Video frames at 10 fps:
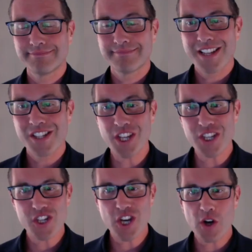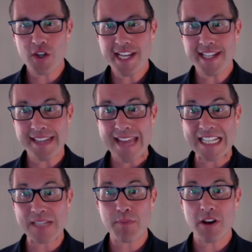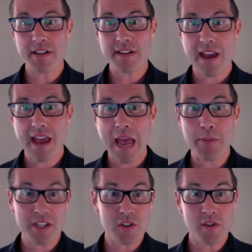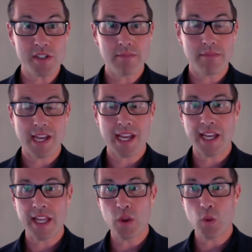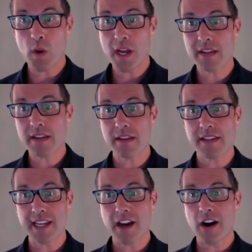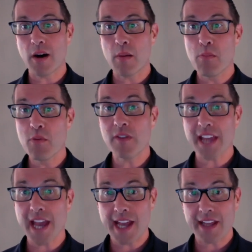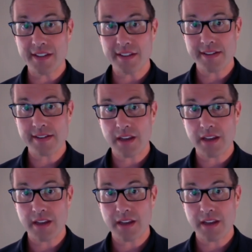So this child is an expert abacus user. And the way that they are moving their hands